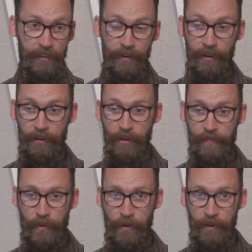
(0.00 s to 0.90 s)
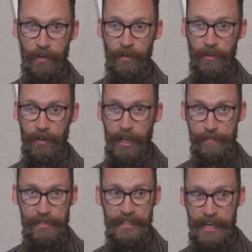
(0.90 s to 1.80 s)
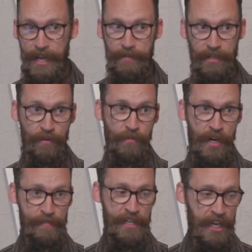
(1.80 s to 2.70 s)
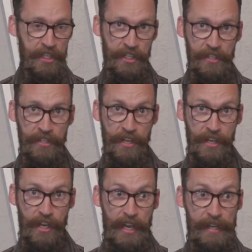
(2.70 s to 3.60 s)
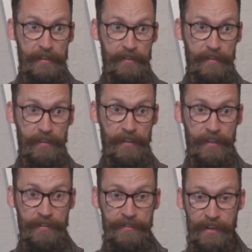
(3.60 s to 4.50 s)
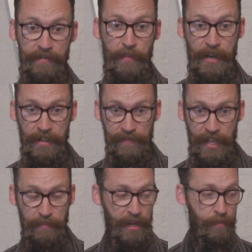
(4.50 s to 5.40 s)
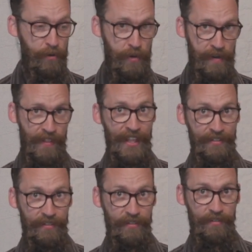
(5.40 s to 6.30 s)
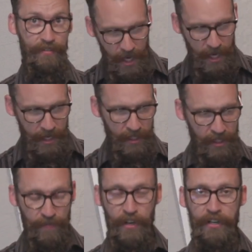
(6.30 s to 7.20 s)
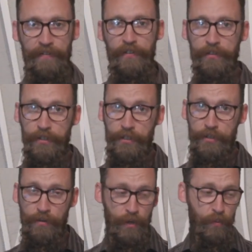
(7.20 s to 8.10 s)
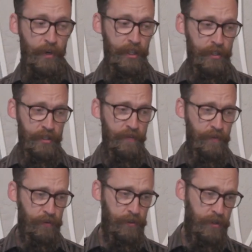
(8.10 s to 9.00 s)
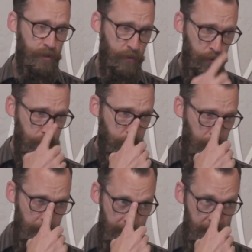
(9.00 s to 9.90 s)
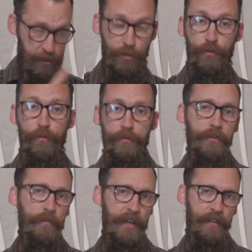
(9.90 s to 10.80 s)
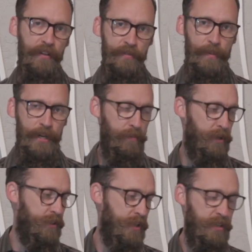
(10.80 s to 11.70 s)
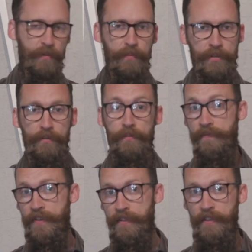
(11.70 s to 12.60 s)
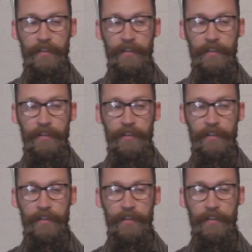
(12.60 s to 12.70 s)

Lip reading: there are no more empty tabs and no more empty edges, and instead of a pile of flat paper you have this. And it gets very difficult to do, and when it gets difficult to do, you invent tools to make things better, because that's what we do, we invent